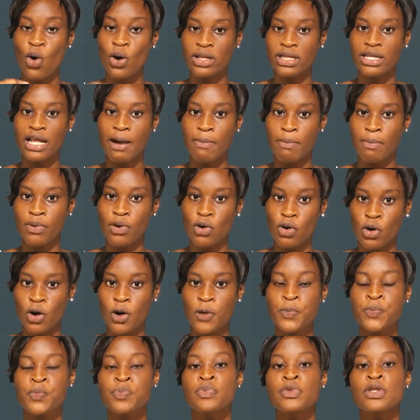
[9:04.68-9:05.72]
on that
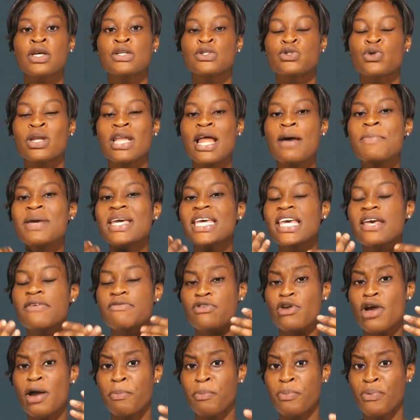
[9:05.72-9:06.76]
blog. So let me
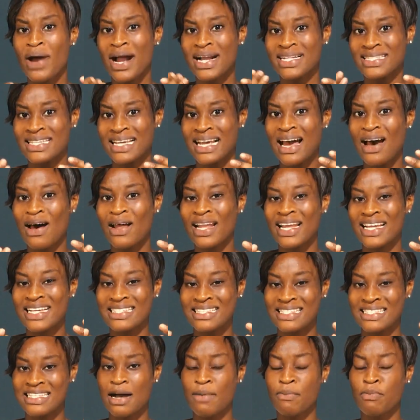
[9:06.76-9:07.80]
give you a practical
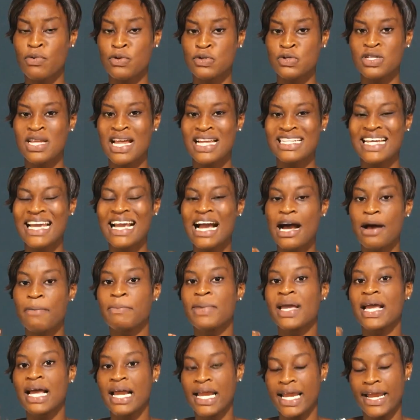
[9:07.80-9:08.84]
example so that it can
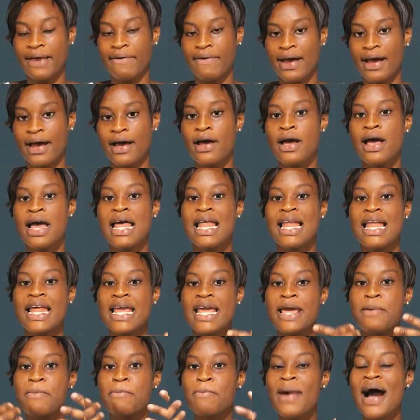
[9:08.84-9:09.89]
be clearer.
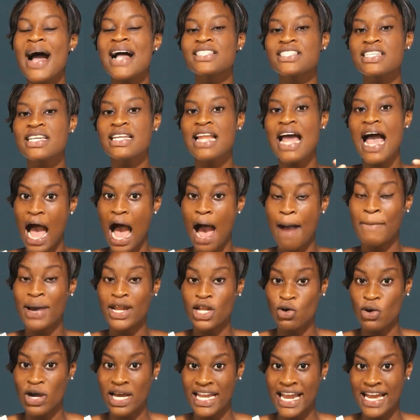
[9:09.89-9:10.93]
Imagine I'm
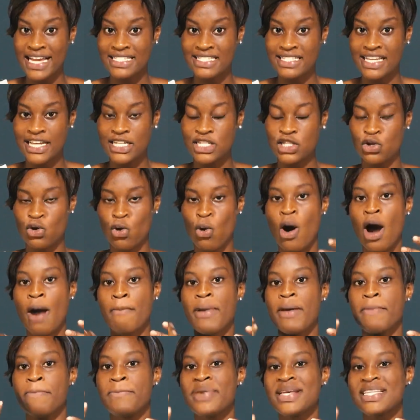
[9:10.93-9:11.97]
an organization or
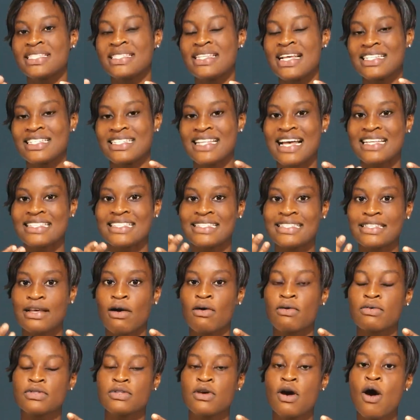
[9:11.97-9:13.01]
I'm a business that
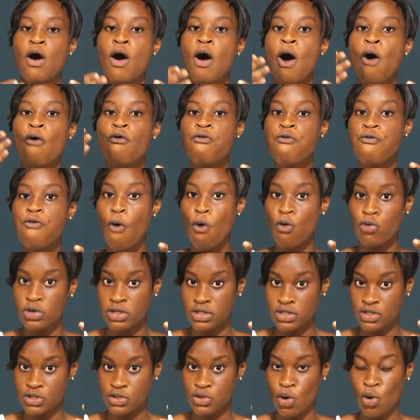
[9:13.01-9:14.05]
sells
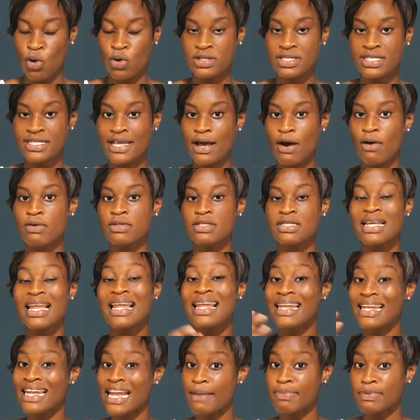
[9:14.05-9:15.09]
phones or sells
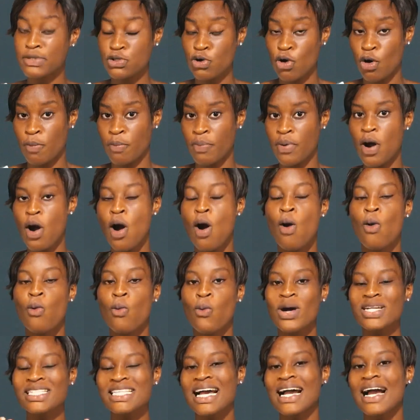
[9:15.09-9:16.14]
laptop.
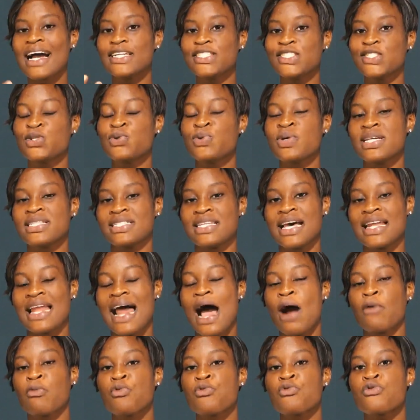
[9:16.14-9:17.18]
What I can do is that
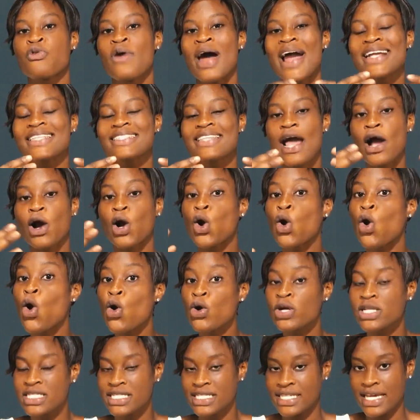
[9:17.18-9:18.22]
I will write a
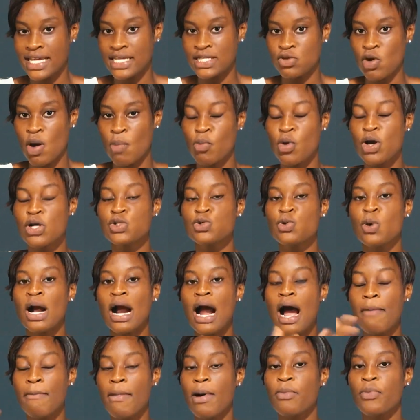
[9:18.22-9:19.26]
content. So I'm going to
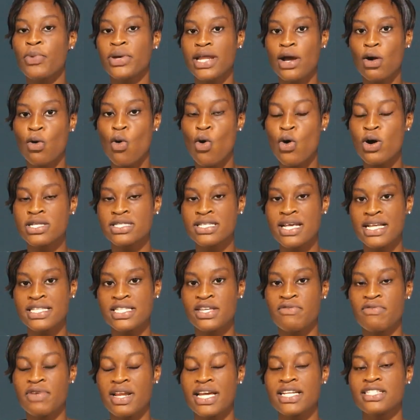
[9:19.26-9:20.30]
come up with a
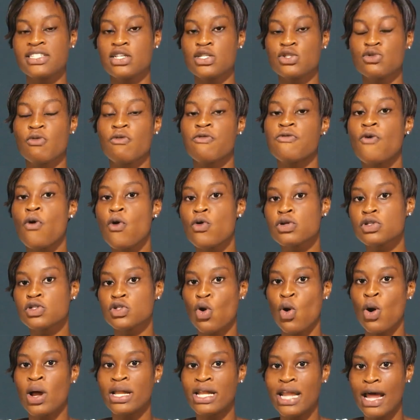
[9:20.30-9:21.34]
content in relation to
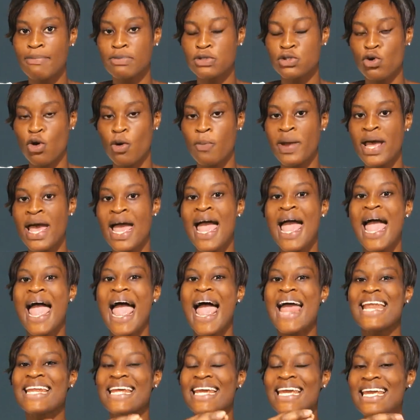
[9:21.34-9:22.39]
phones or laptop,
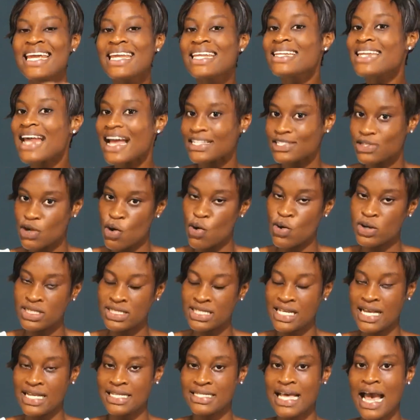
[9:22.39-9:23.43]
and in that
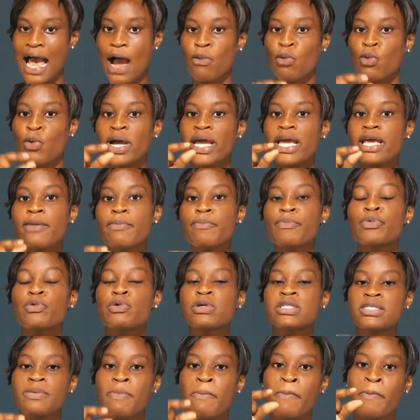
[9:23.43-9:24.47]
content I will
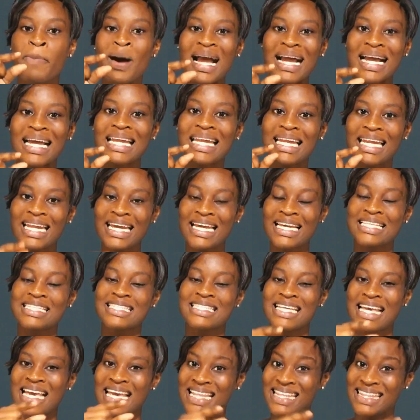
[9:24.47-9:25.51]
input
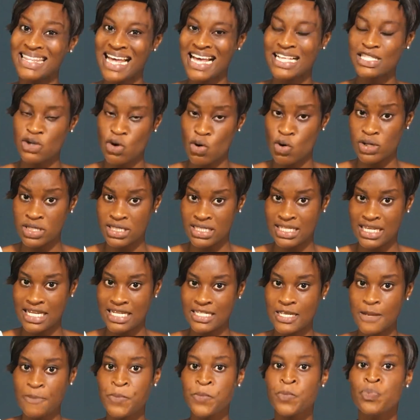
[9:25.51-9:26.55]
backlinks in that
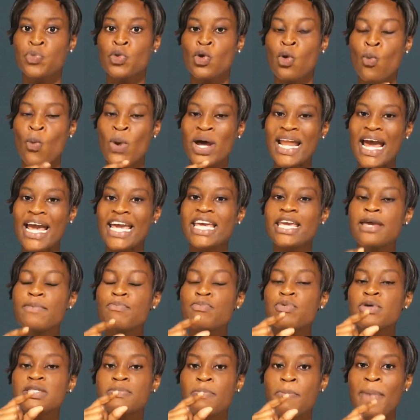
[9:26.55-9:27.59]
content. When I
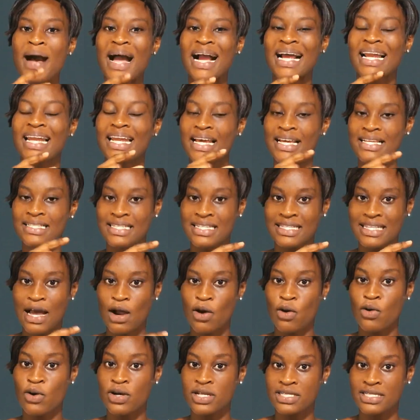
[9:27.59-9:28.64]
input backlinks in
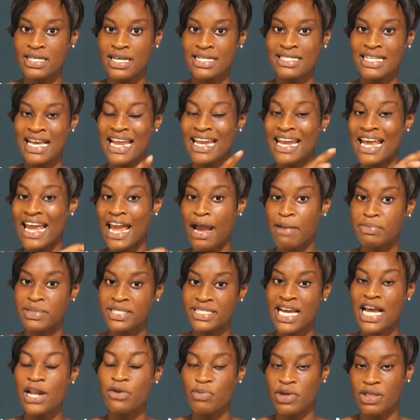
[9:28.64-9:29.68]
that content and I am
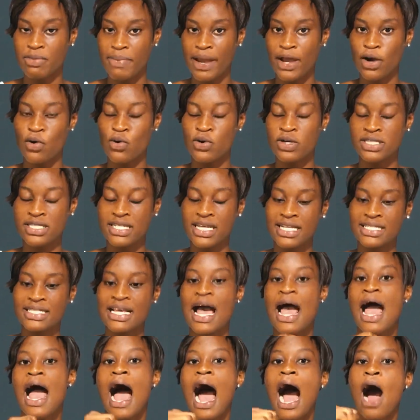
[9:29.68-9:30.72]
done with my content,
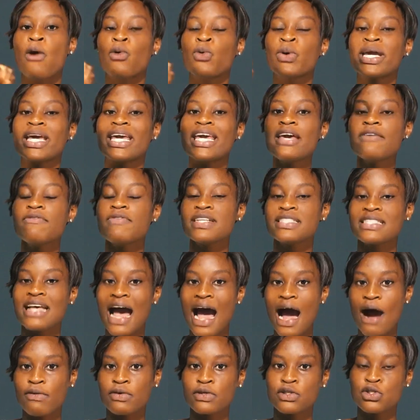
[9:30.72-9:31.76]
I will give it
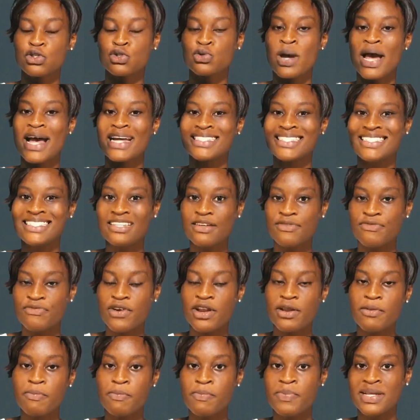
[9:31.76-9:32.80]
out to a
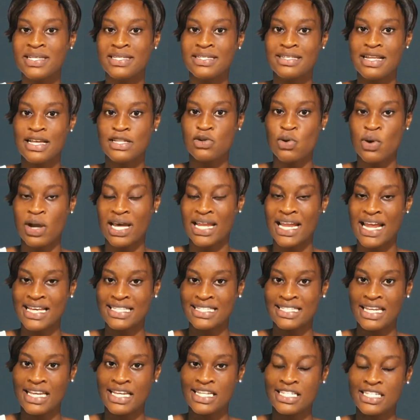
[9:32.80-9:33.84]
different business
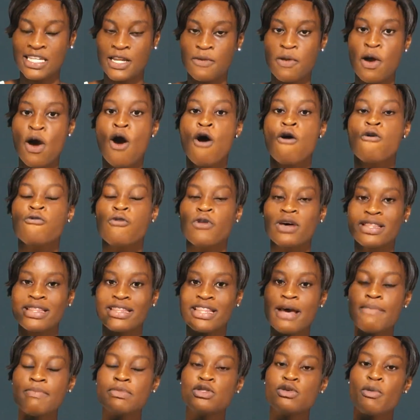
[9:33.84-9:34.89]
organization for
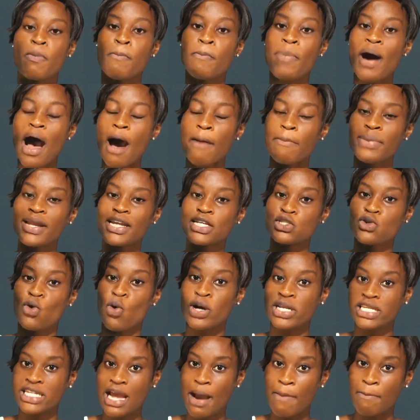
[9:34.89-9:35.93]
them to publish
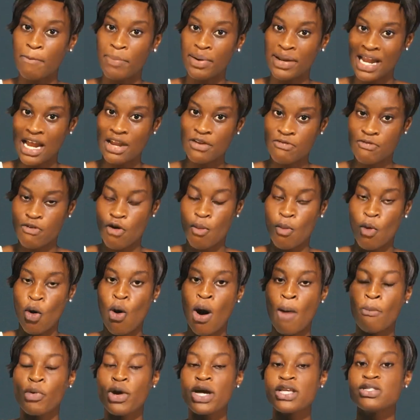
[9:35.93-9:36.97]
on their platform,
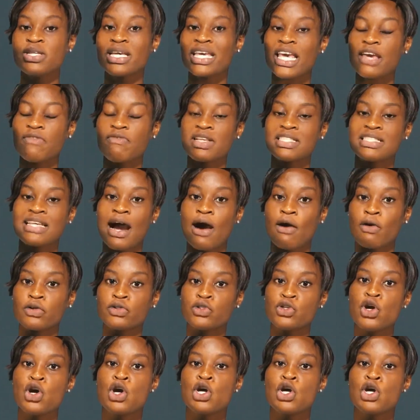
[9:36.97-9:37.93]
or I'm going to give it out